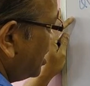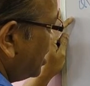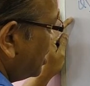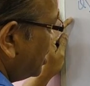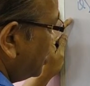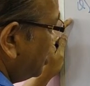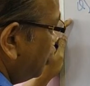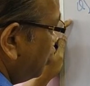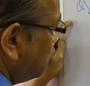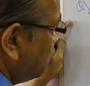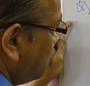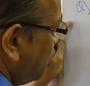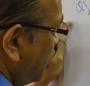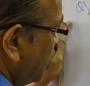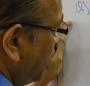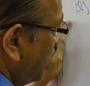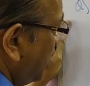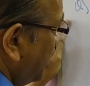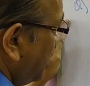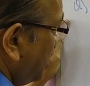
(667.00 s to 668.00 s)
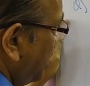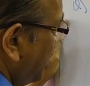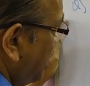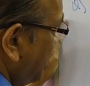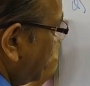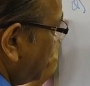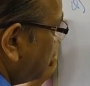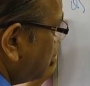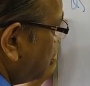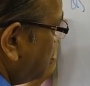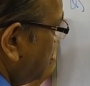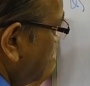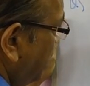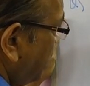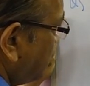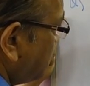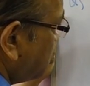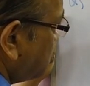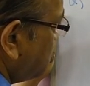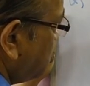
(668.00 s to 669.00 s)
into ax
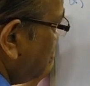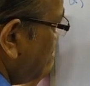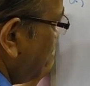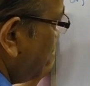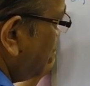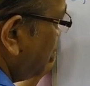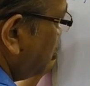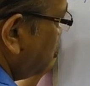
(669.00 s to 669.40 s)
plus 1